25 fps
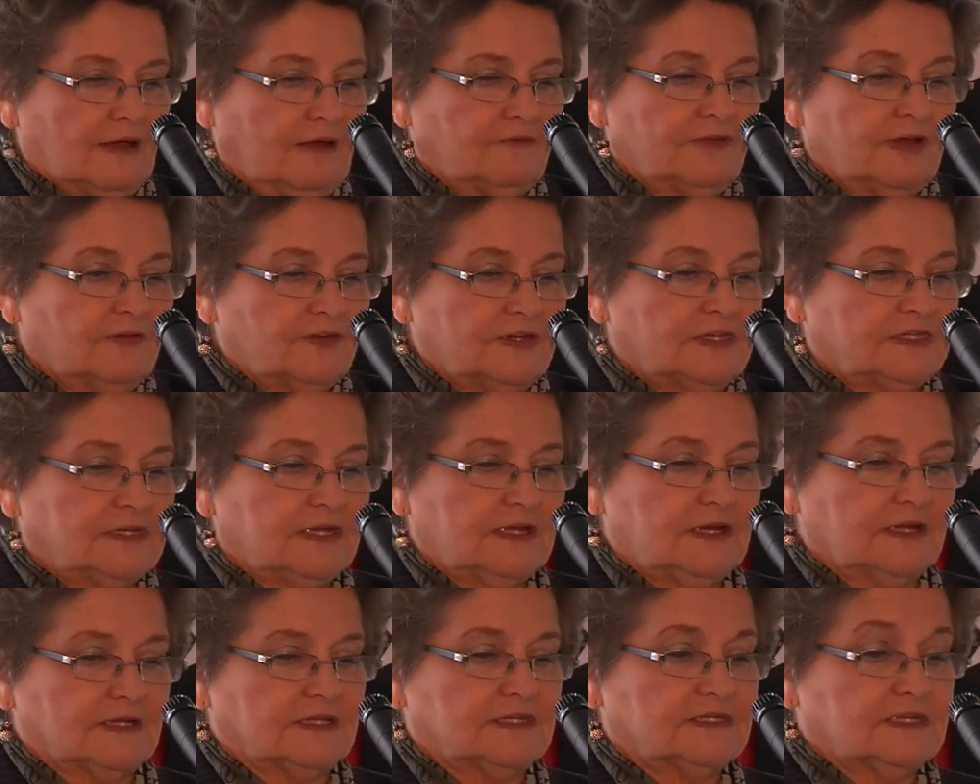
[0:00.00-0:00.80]
I've never
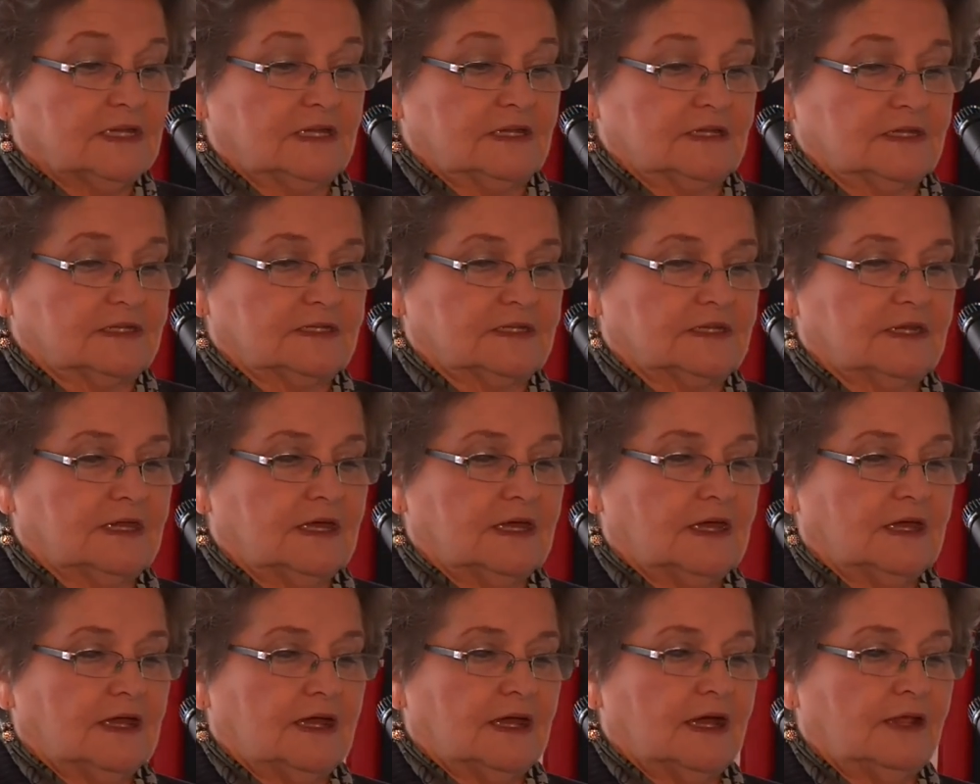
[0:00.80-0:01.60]
seen it since.
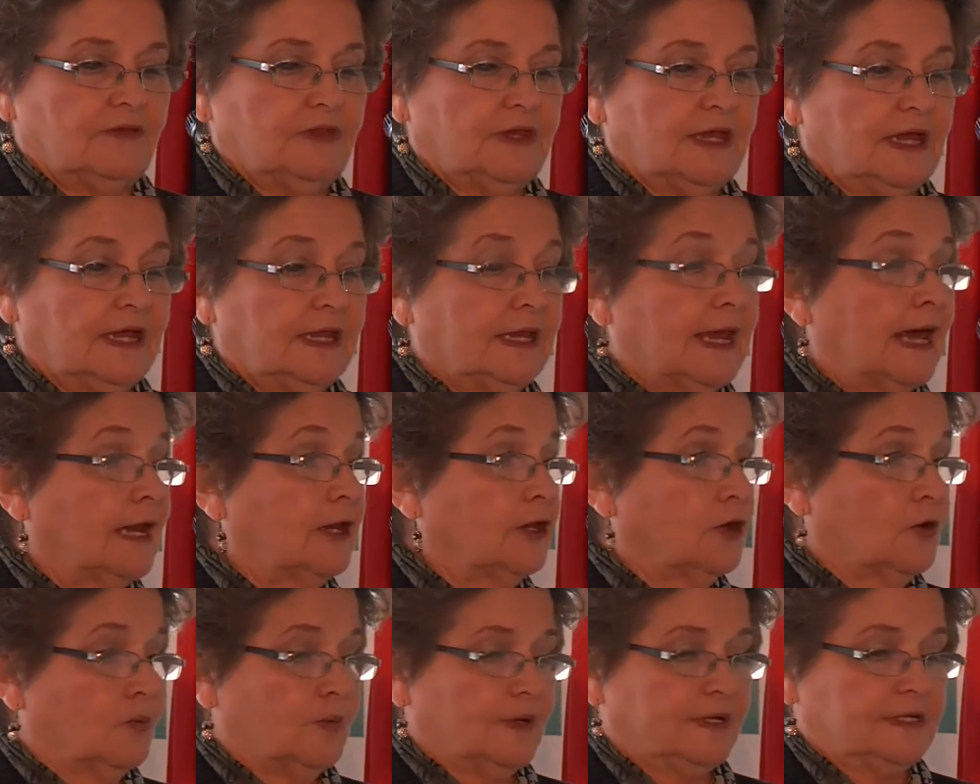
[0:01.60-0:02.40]
And the
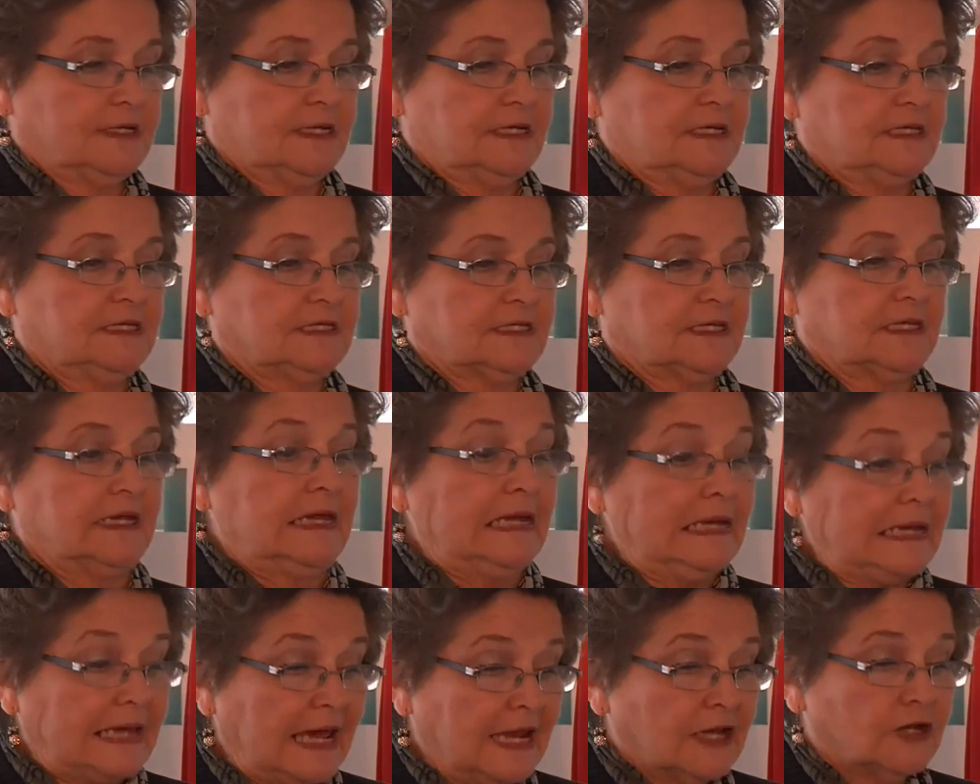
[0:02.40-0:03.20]

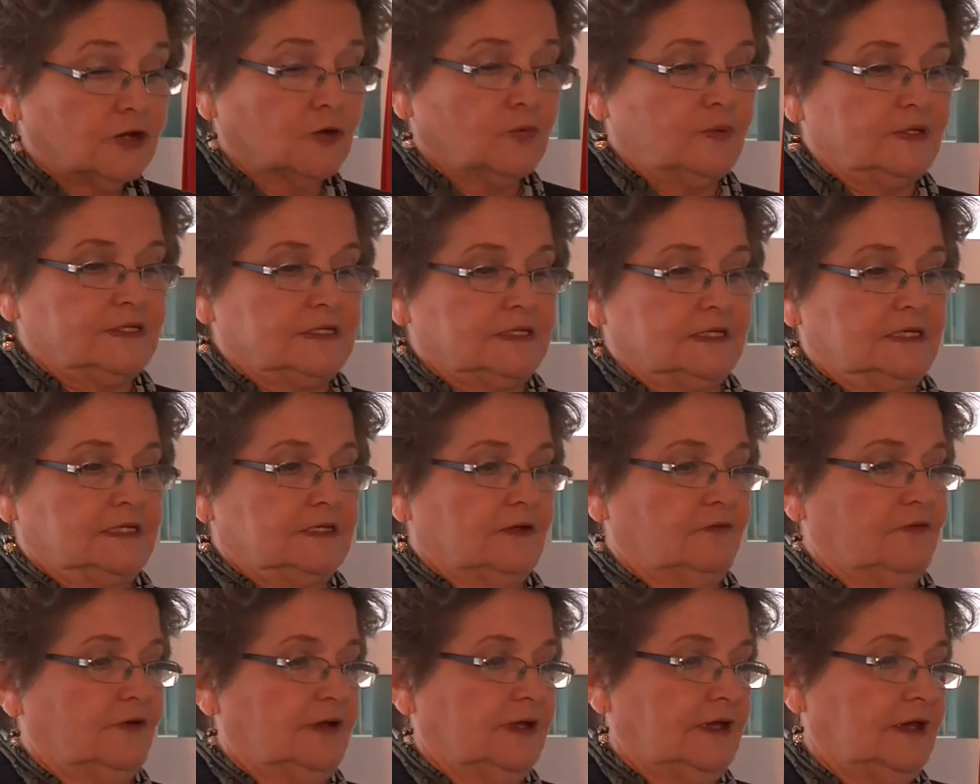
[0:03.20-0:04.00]

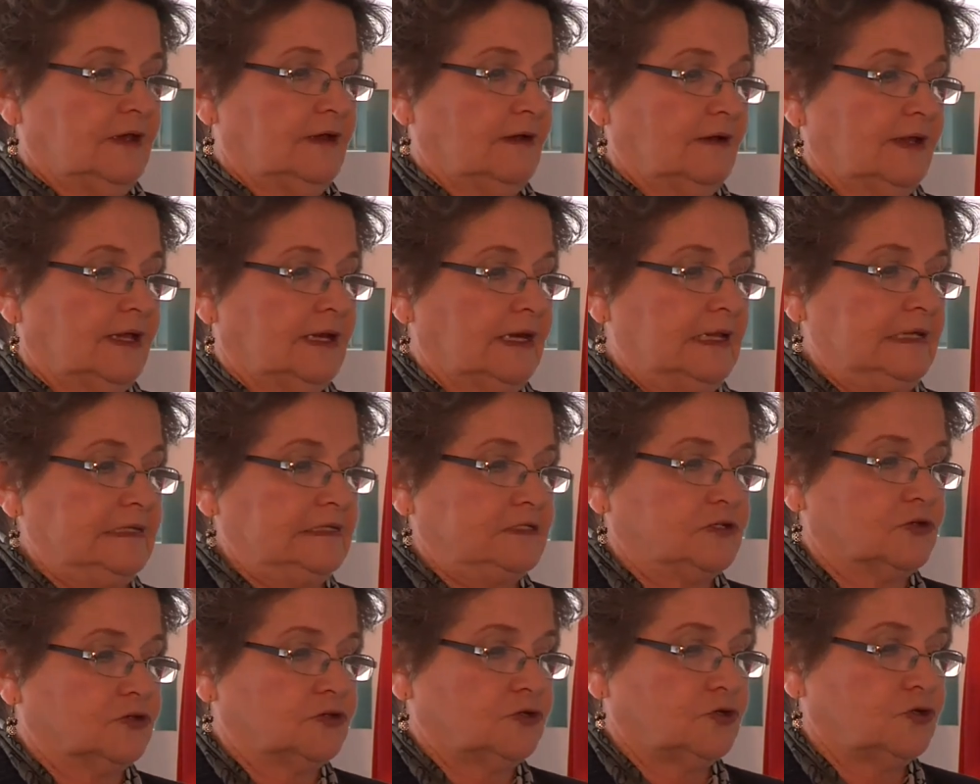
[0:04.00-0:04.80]
inadequacies of legal and
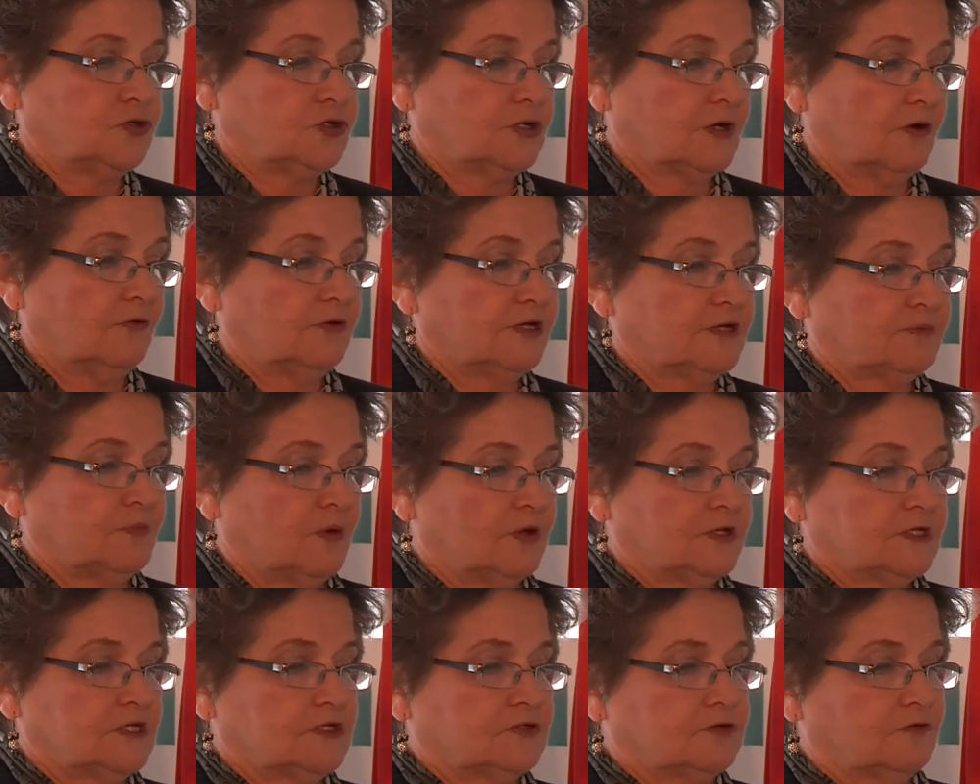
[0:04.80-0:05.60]
institutional
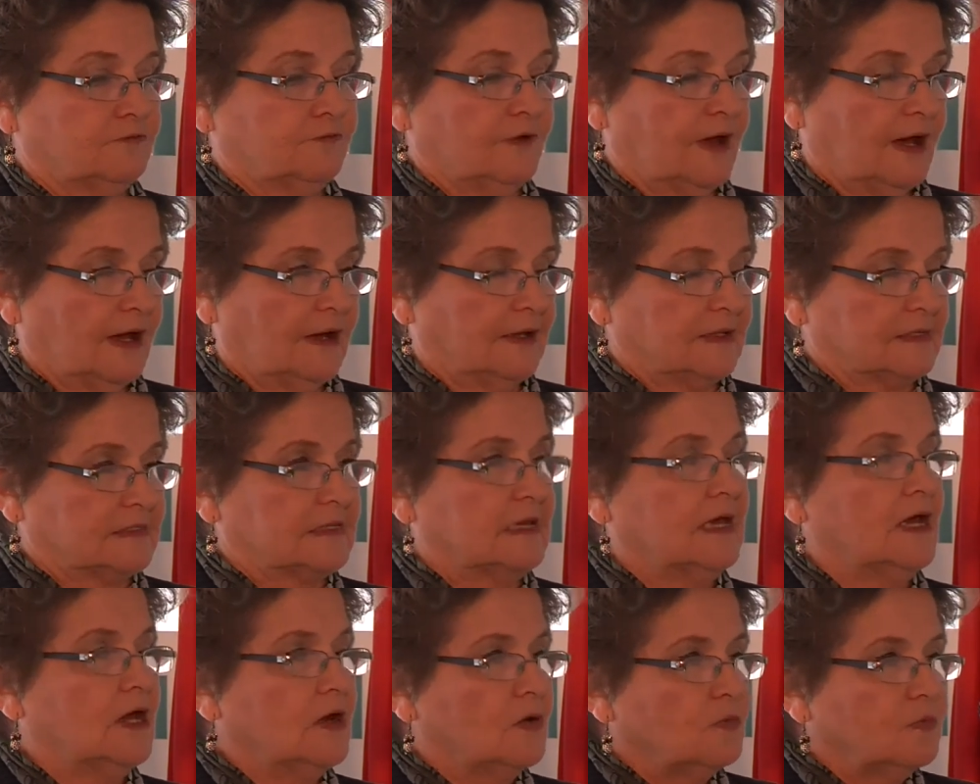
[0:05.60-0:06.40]
responses to
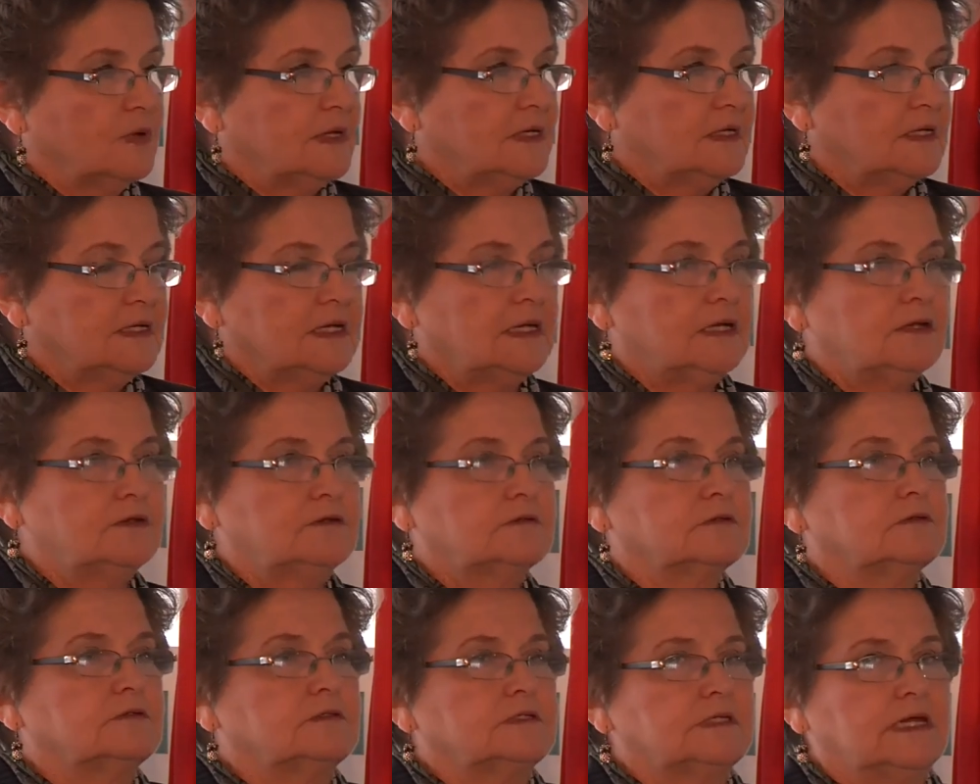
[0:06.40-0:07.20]
violence, we
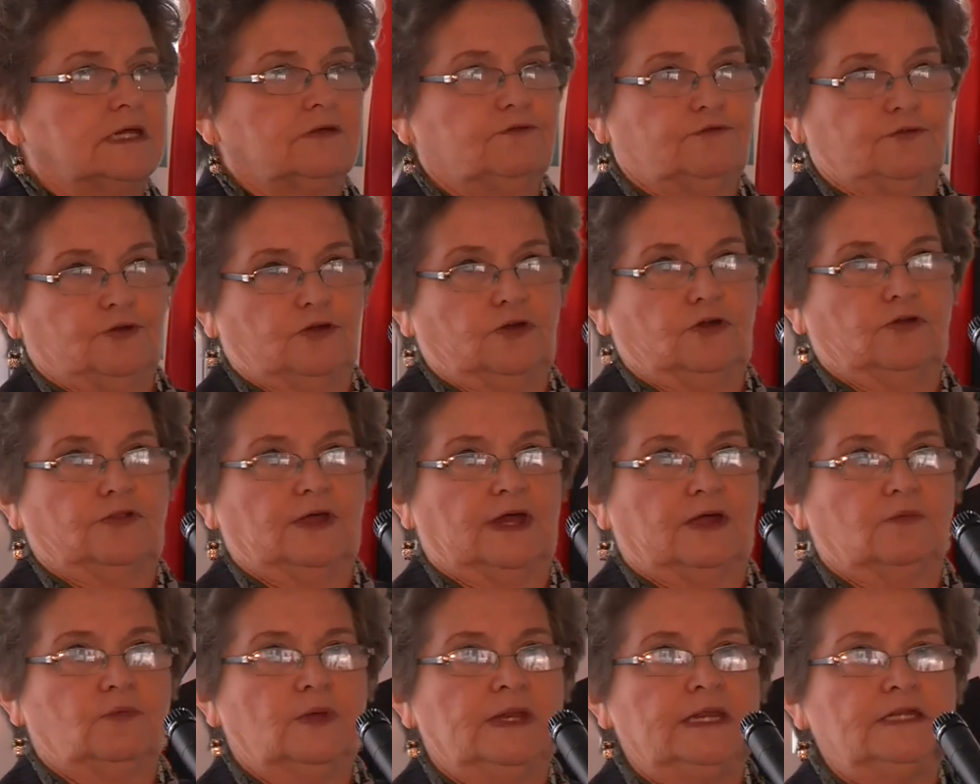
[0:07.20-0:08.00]
need to dig
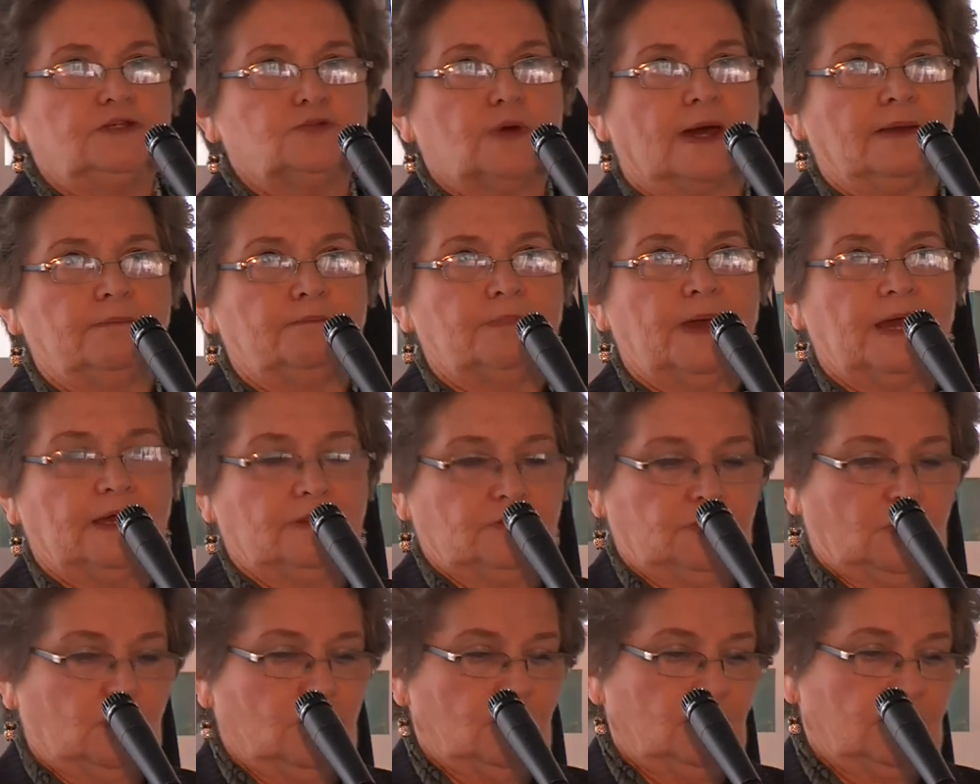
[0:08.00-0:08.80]
further and we need to
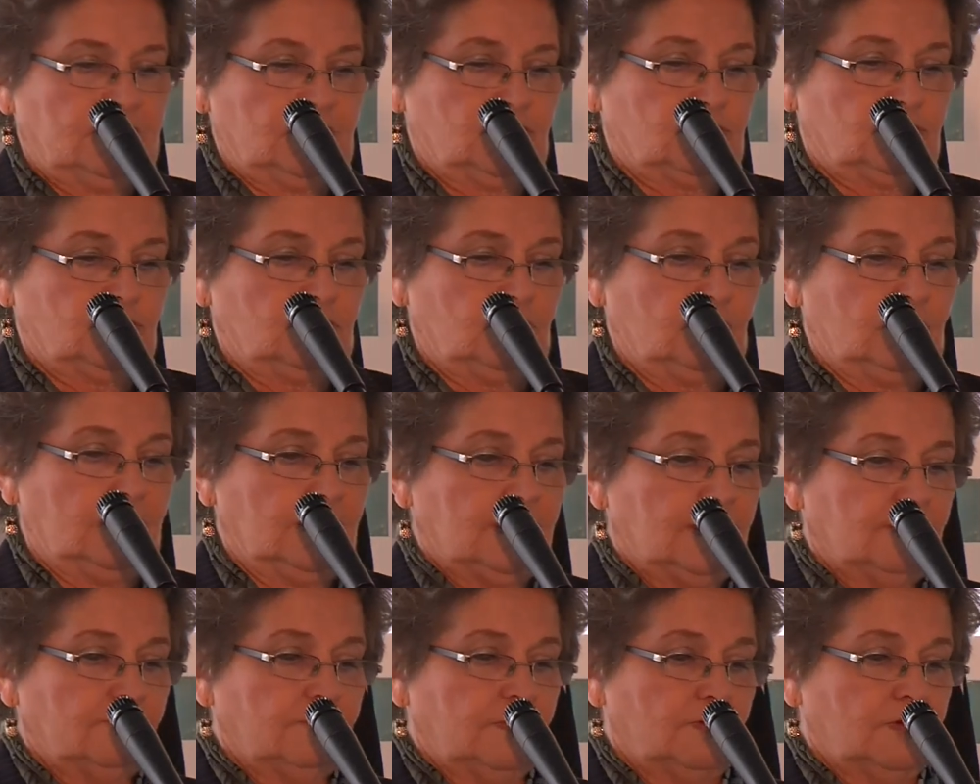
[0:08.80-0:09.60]
unpack the whole issue
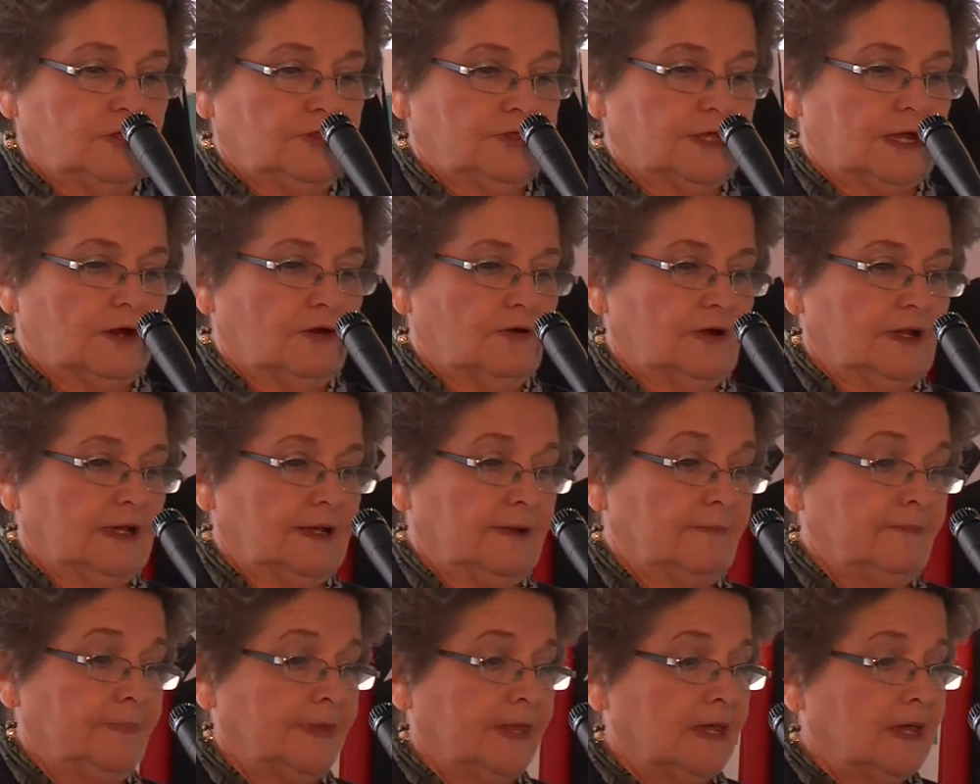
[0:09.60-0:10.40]
very
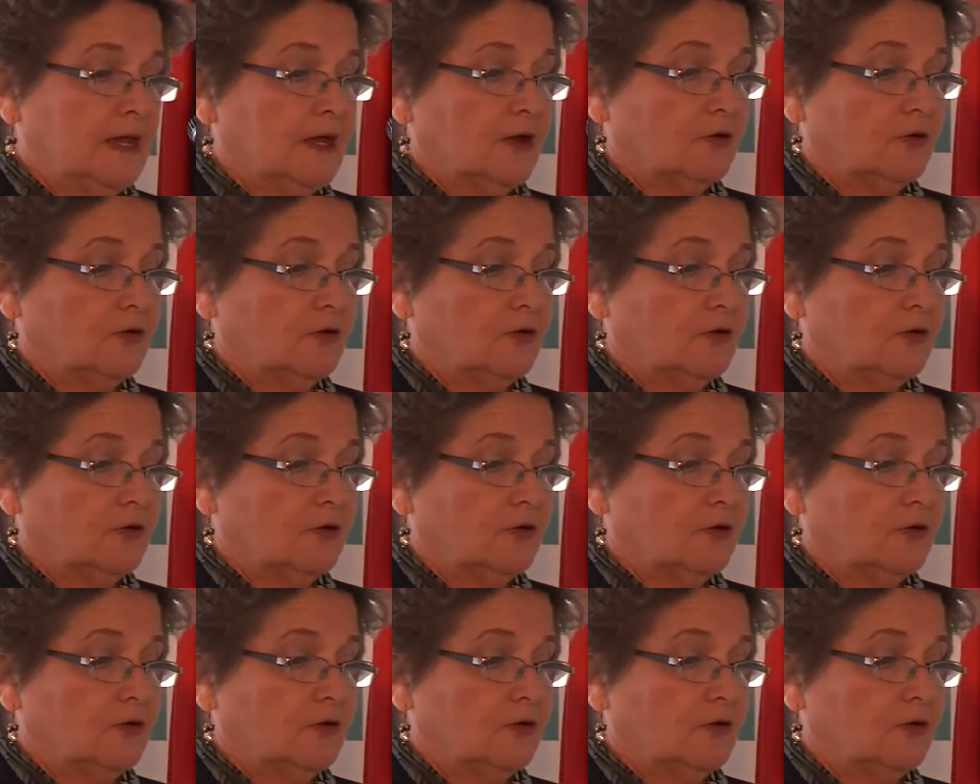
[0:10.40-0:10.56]
thoroughly.